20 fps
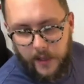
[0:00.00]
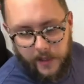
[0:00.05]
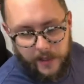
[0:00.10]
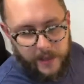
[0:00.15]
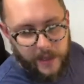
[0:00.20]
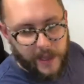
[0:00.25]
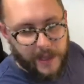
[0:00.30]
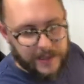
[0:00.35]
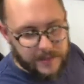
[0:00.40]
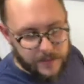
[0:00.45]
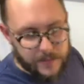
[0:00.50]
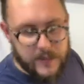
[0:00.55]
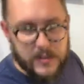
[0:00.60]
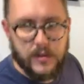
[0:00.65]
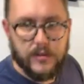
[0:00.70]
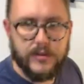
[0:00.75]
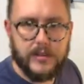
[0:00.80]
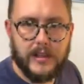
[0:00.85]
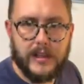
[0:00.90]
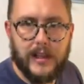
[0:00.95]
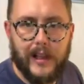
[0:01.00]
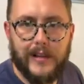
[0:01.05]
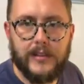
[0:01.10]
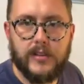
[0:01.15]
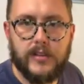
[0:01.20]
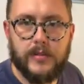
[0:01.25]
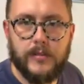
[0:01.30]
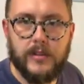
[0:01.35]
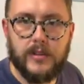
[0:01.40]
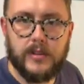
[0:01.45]
It has been used in
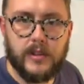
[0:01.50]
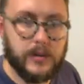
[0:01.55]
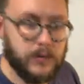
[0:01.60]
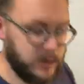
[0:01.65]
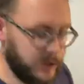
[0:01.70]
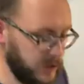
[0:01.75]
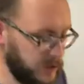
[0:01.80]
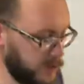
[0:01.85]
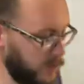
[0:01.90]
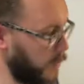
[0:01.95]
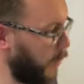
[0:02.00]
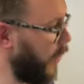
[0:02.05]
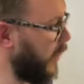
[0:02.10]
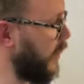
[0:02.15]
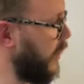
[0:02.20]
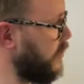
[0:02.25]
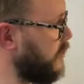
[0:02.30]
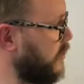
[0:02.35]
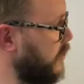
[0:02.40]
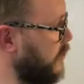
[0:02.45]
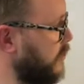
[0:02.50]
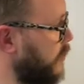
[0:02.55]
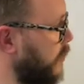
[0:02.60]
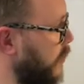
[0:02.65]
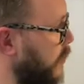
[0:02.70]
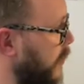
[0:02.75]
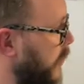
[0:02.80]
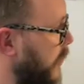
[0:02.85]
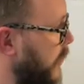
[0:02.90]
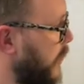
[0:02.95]
classical music, which is quite
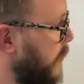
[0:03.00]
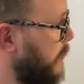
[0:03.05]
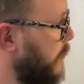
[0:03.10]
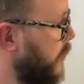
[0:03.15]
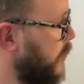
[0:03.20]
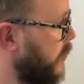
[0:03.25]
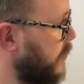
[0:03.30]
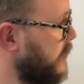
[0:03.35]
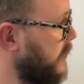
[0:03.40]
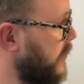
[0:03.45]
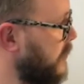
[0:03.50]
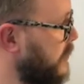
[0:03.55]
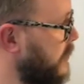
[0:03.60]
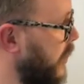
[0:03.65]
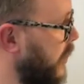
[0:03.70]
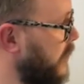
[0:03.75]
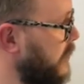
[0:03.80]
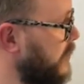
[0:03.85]
unusual because it does